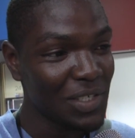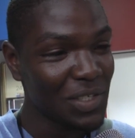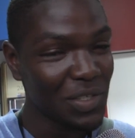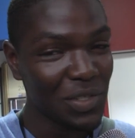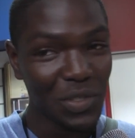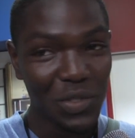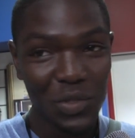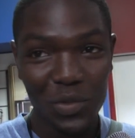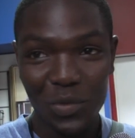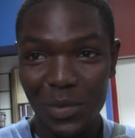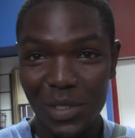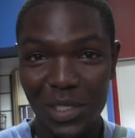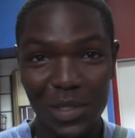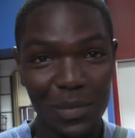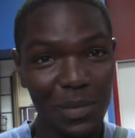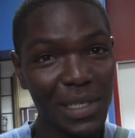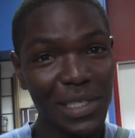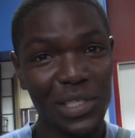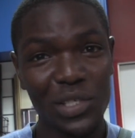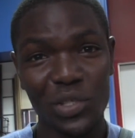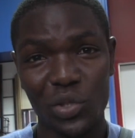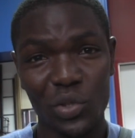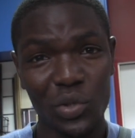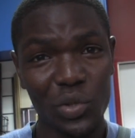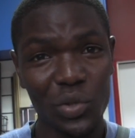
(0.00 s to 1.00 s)
So to me, it
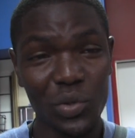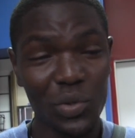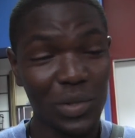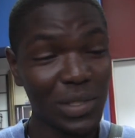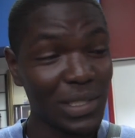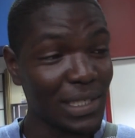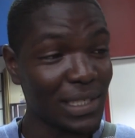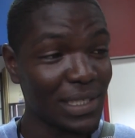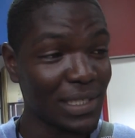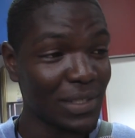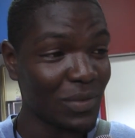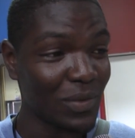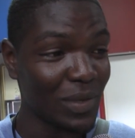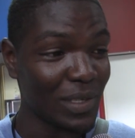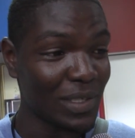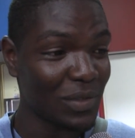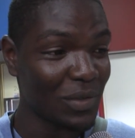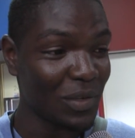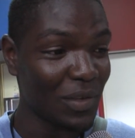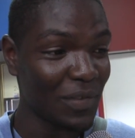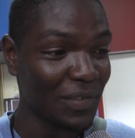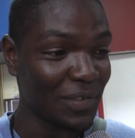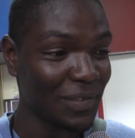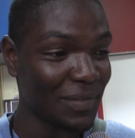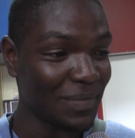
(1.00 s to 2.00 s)
makes no sense
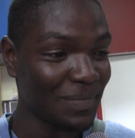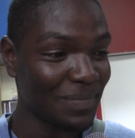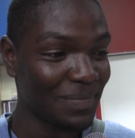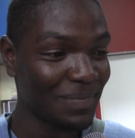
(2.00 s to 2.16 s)
whatsoever.